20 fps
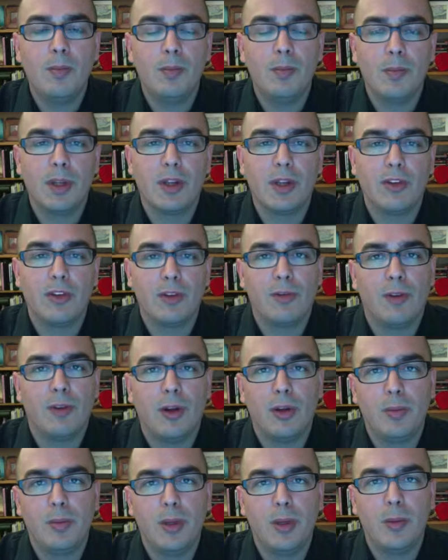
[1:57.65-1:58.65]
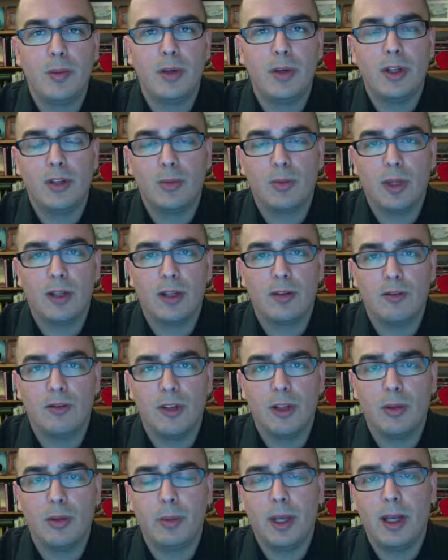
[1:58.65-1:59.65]
because they follow people and expect to
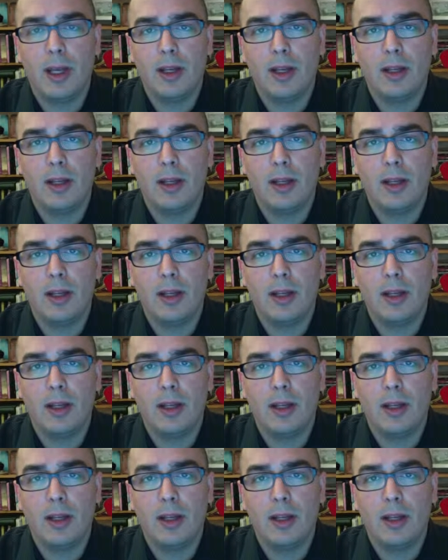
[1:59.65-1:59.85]
follow back,